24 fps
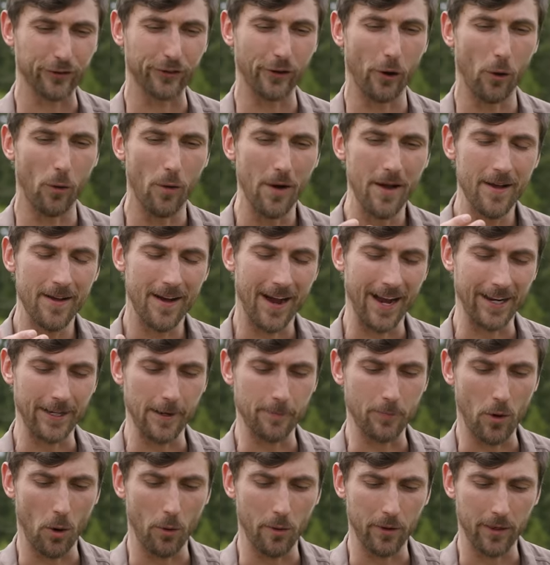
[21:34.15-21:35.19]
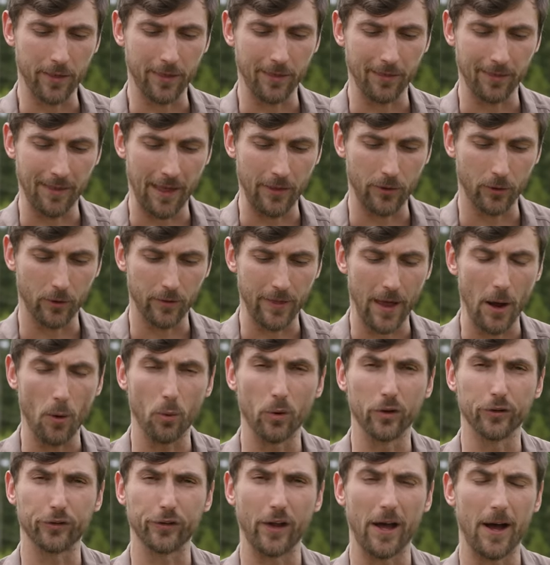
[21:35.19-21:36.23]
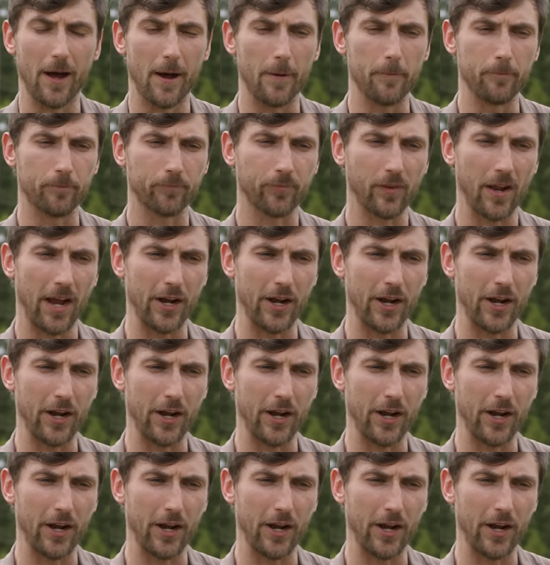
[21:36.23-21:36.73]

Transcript: So I ended up going with leather that was, um,